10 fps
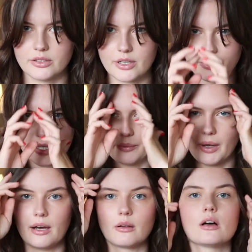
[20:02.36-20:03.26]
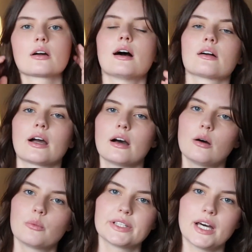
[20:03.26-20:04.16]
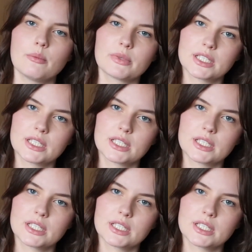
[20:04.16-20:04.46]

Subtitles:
don't know how long I'll get on with that,